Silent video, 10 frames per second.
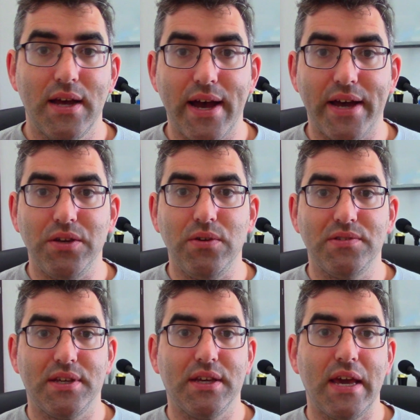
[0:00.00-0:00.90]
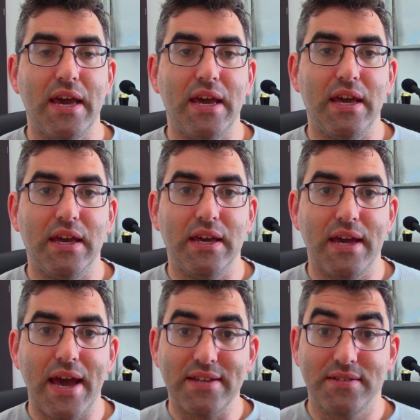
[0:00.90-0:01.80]
using a
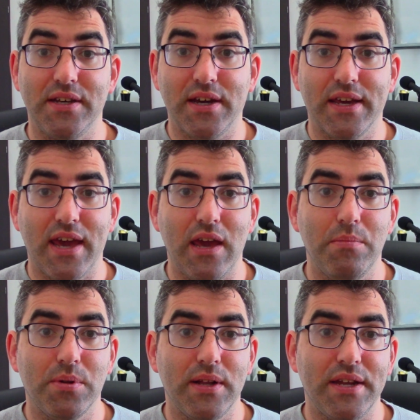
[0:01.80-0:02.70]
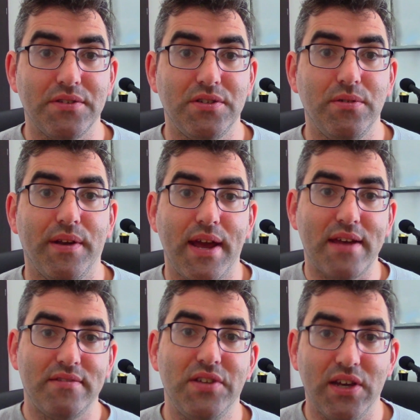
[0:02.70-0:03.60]
SDI cable into an
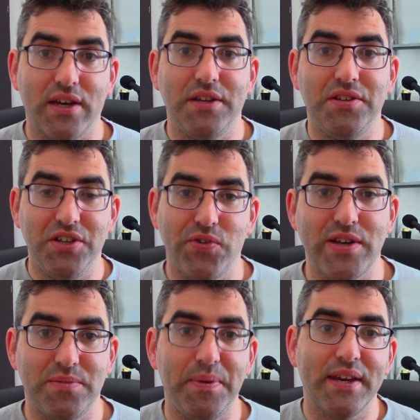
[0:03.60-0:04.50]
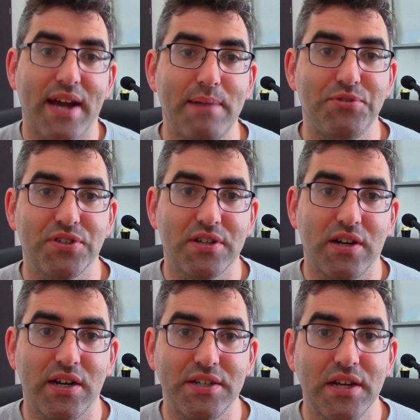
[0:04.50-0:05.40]
SDI to USB capture
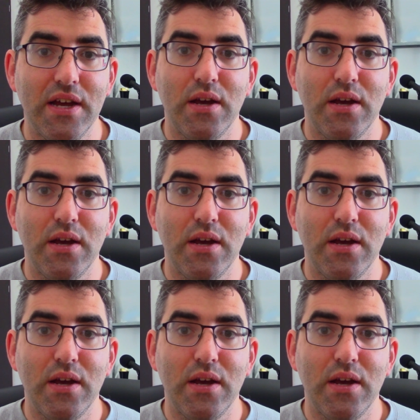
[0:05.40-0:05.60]
card.